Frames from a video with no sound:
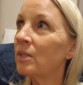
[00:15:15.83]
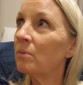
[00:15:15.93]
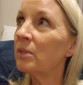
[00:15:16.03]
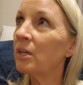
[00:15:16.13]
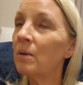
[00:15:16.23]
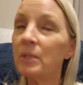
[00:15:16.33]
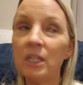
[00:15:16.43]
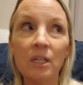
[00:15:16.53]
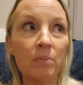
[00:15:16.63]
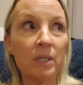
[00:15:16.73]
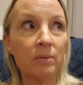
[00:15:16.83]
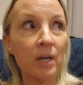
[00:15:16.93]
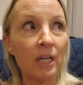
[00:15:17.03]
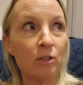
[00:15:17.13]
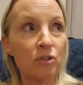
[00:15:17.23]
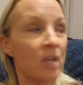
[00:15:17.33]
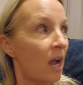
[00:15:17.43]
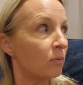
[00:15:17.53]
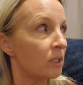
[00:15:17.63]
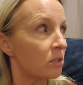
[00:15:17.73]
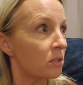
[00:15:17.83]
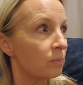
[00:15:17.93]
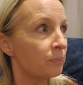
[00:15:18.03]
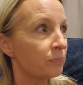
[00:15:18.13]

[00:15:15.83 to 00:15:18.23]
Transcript: Oh, they're coming to get me. I hear sirens.